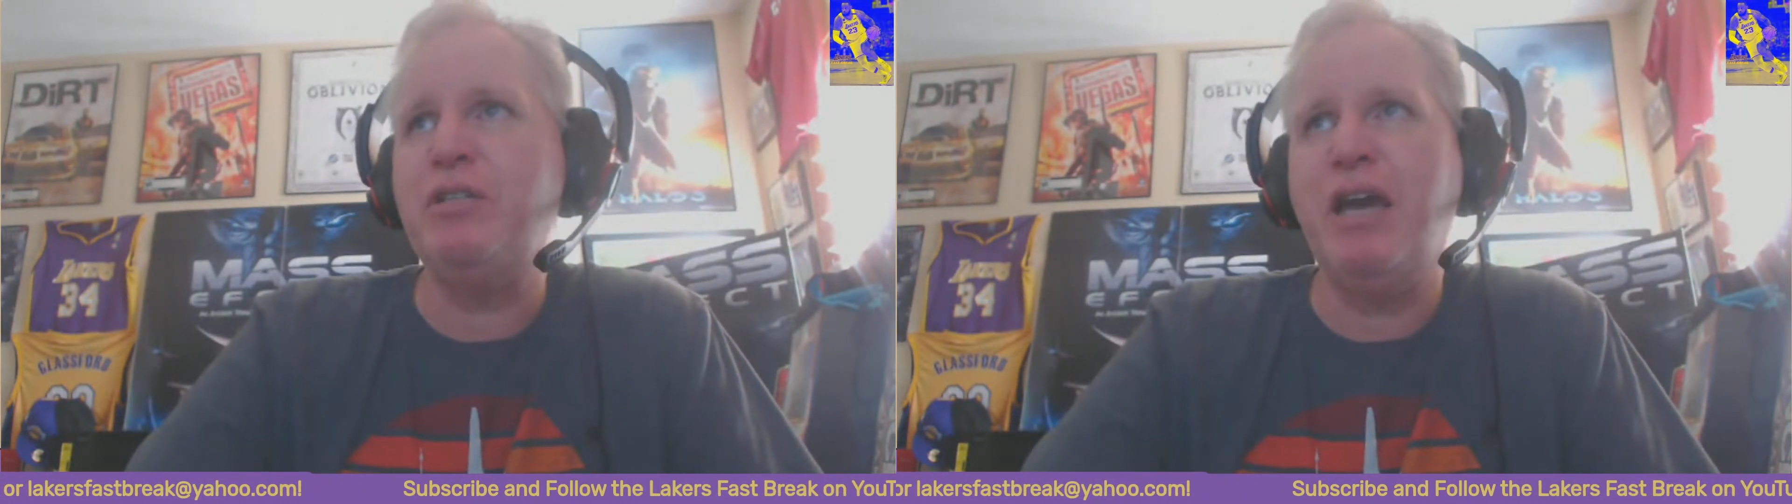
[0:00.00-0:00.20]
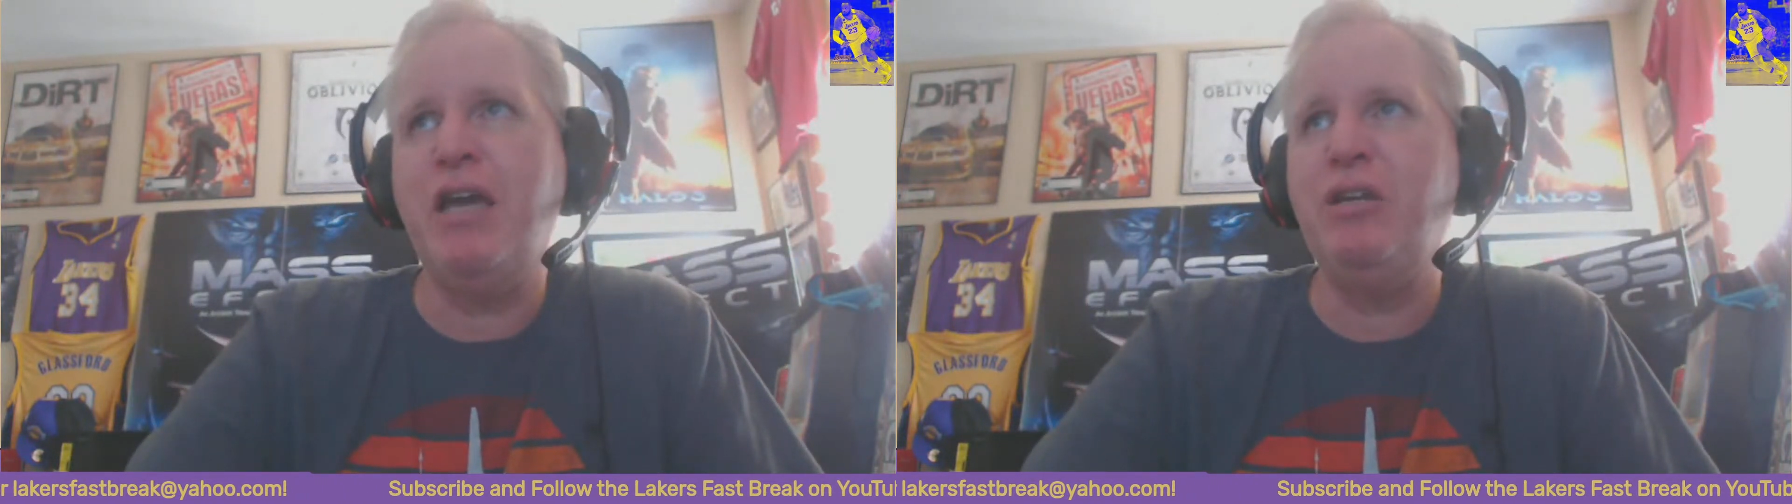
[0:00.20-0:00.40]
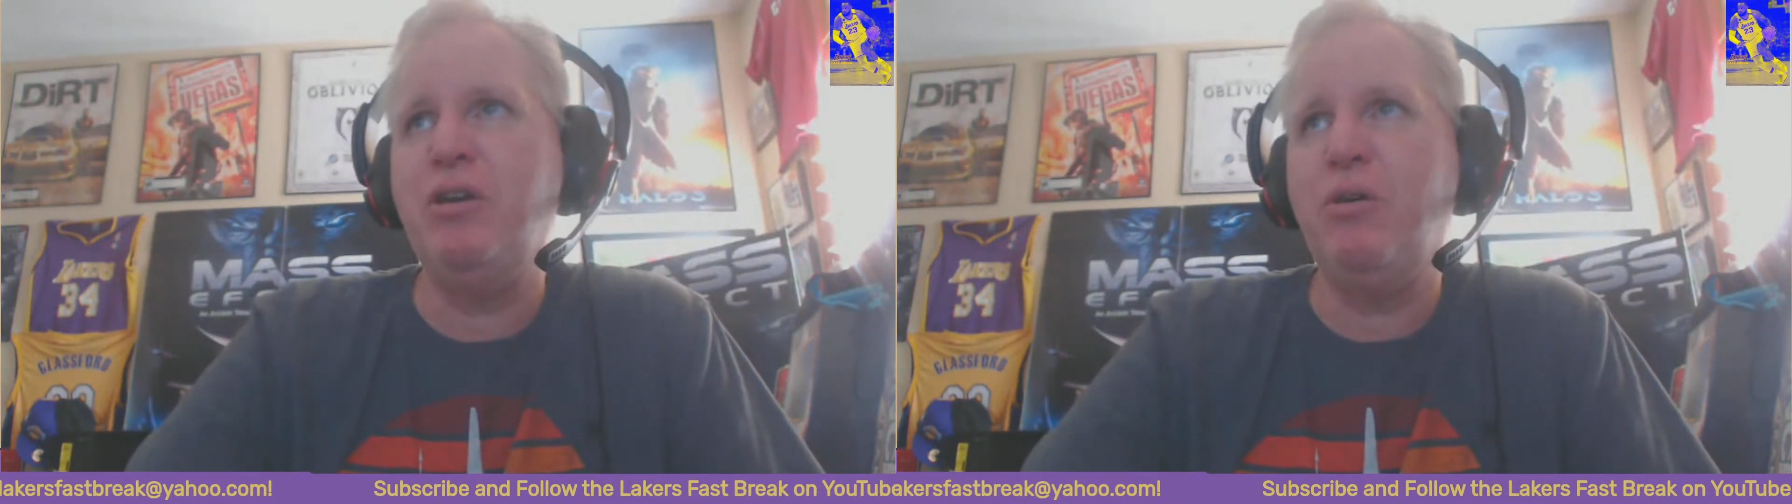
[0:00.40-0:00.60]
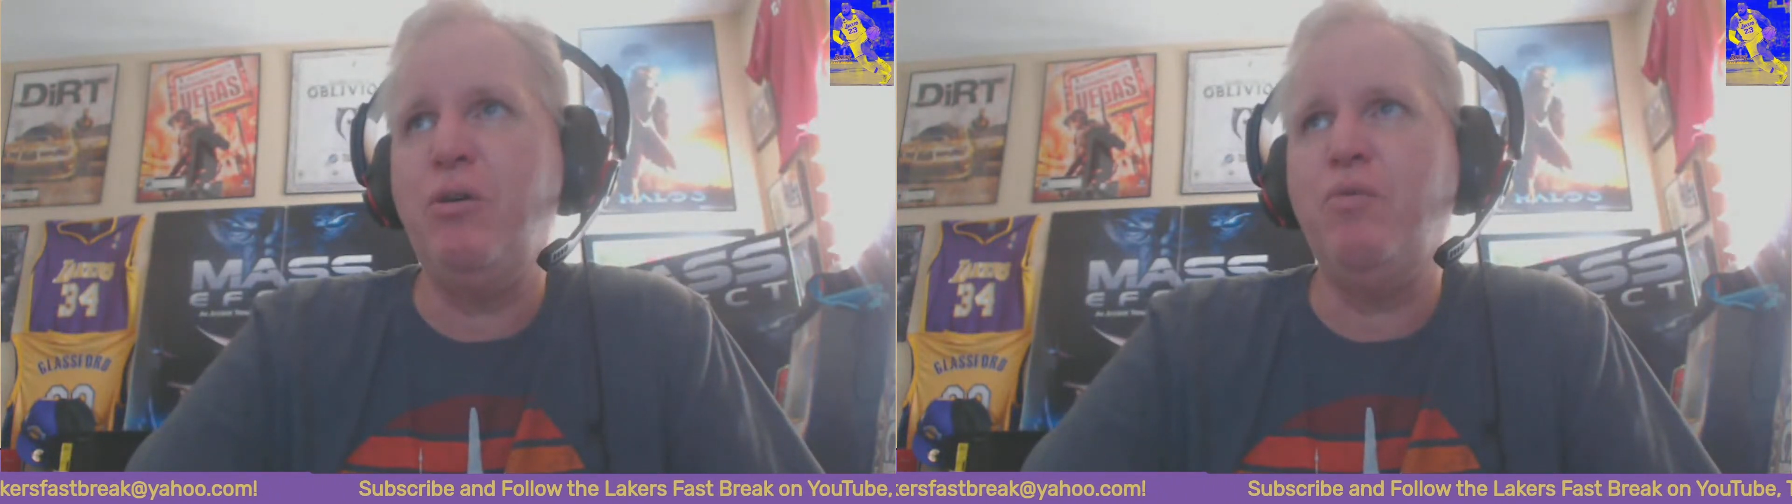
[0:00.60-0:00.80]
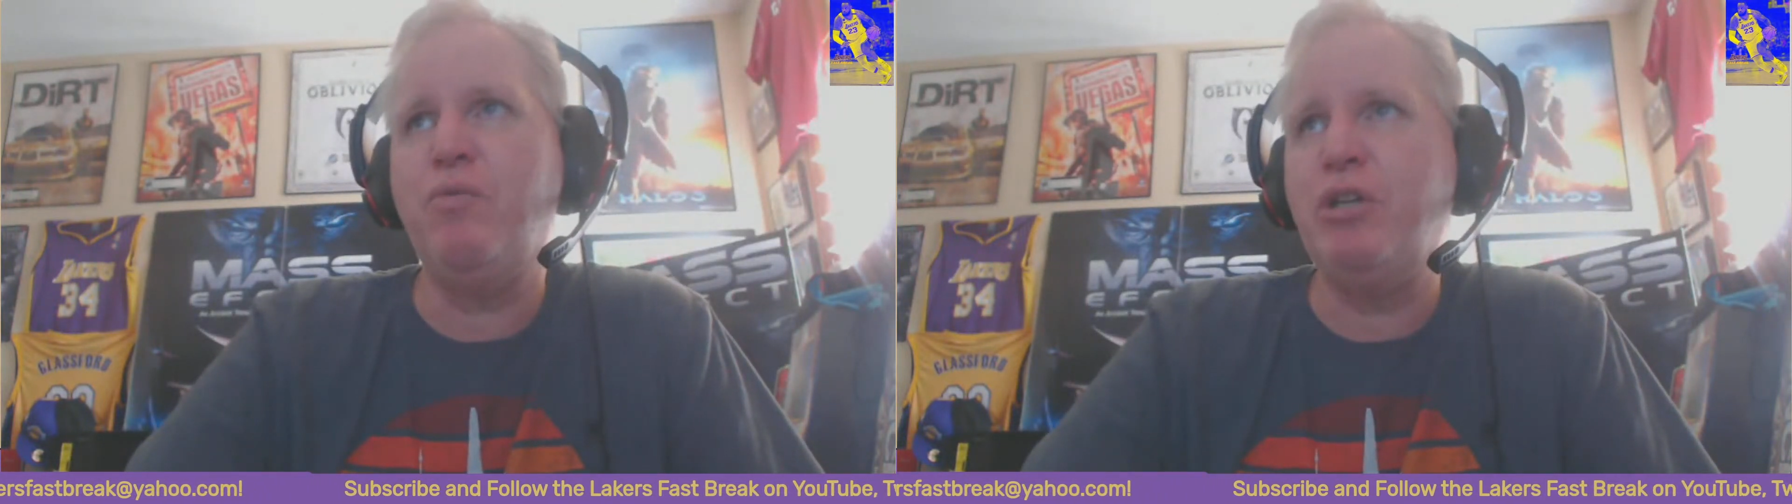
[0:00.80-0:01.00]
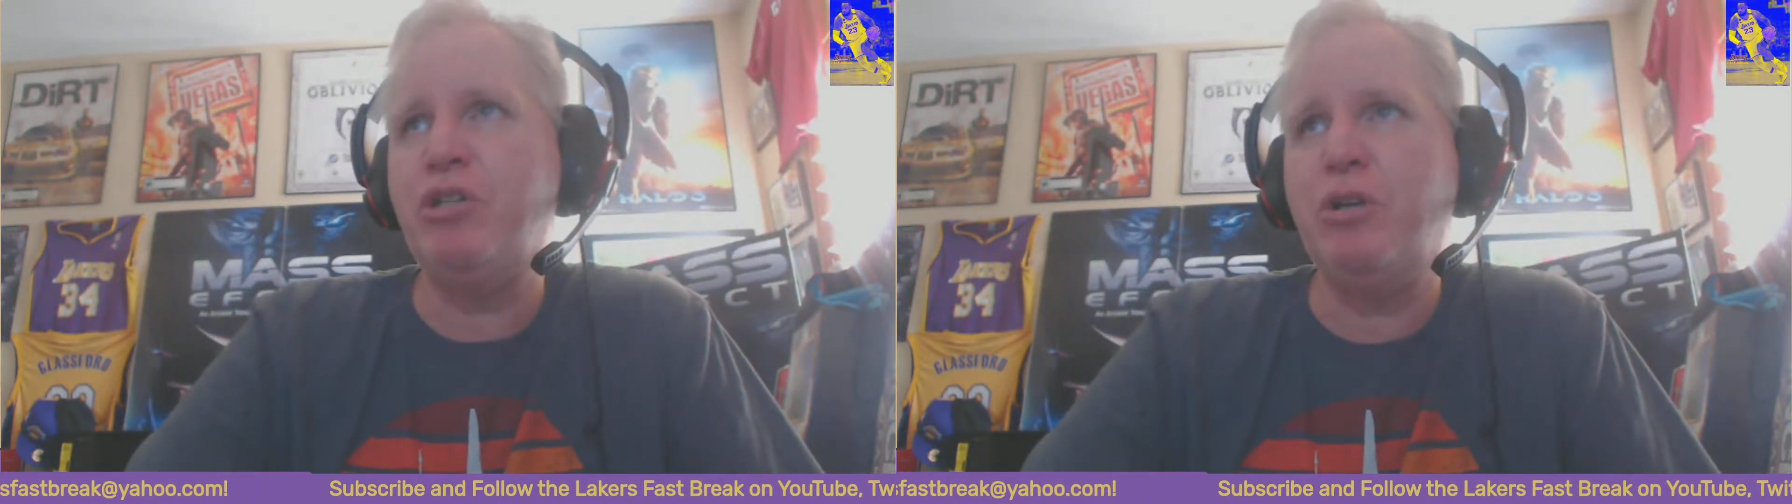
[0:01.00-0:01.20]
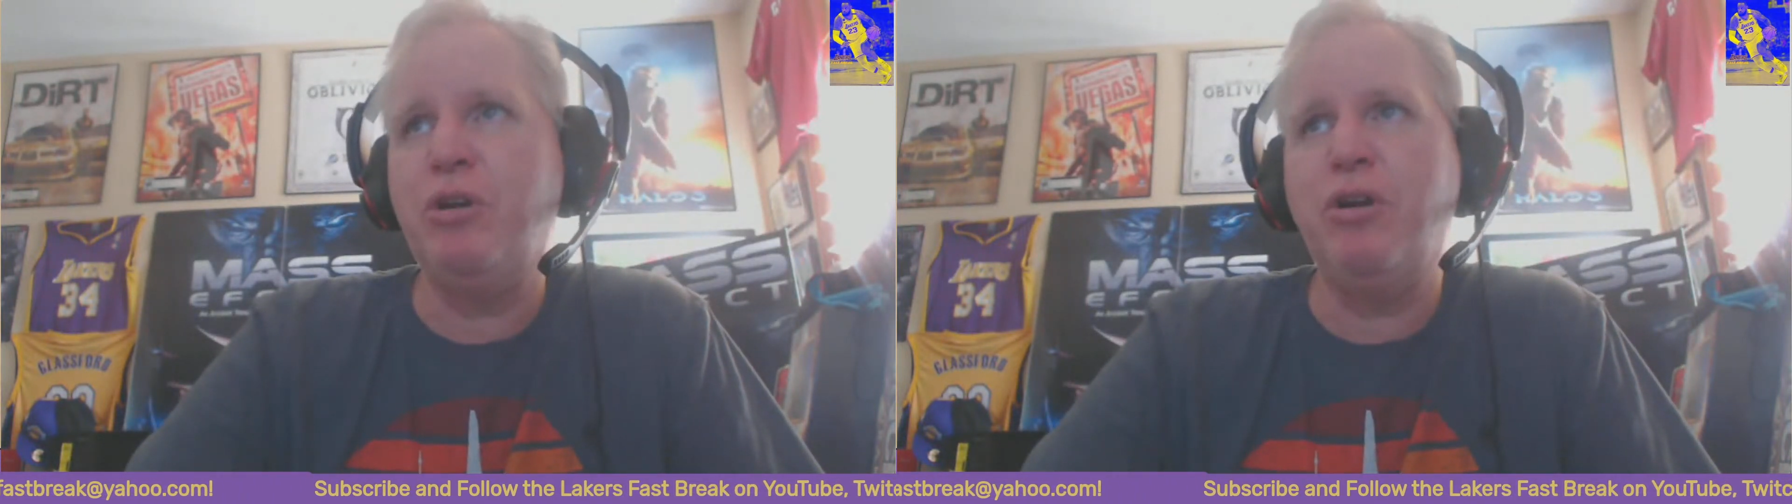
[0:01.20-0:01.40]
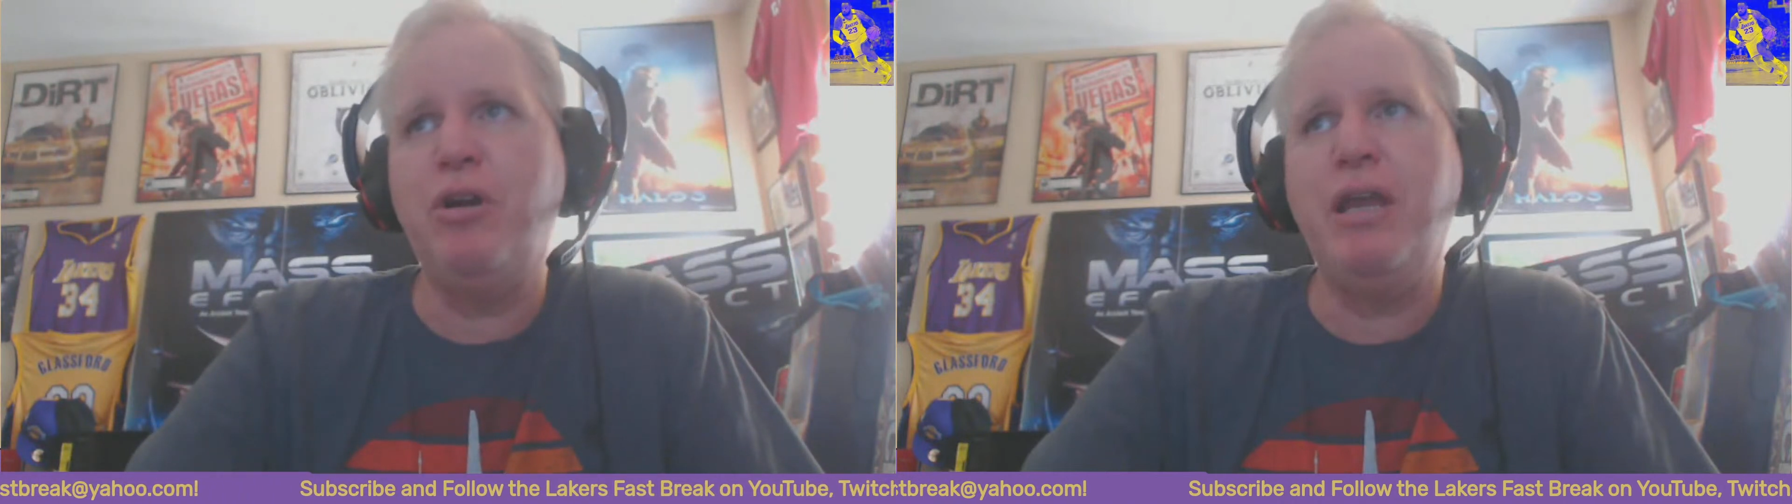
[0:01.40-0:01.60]
Daniel,
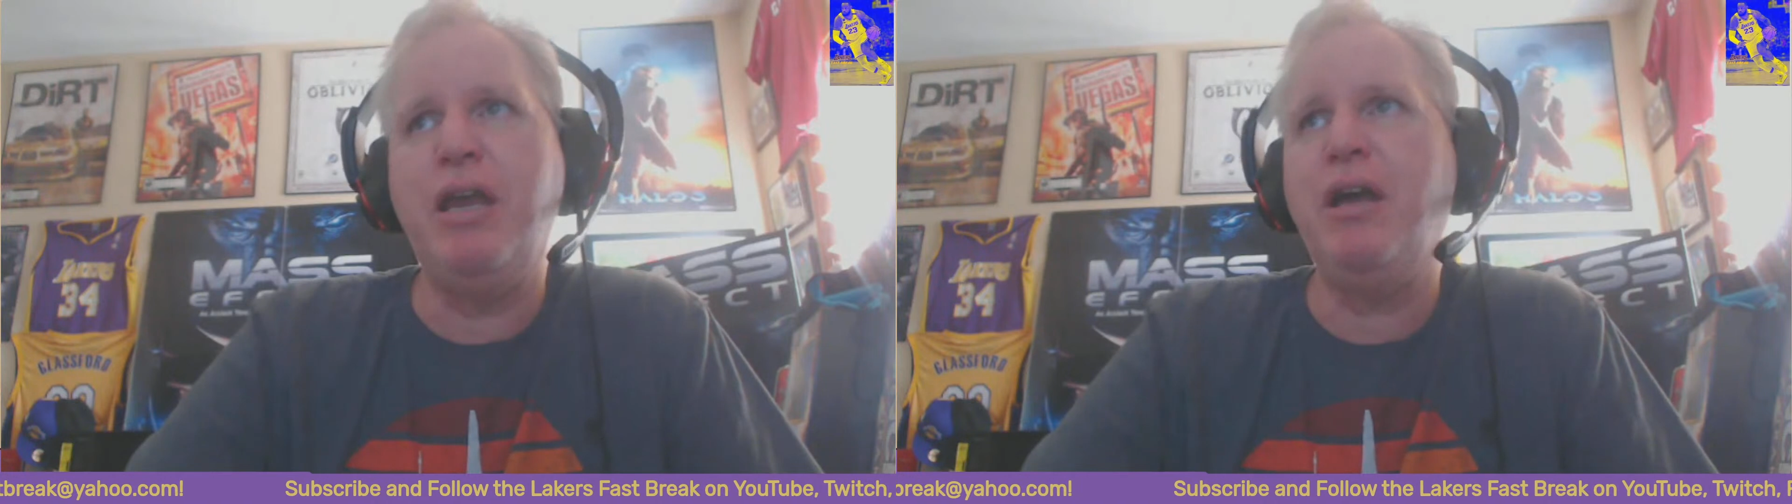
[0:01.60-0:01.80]
Richard.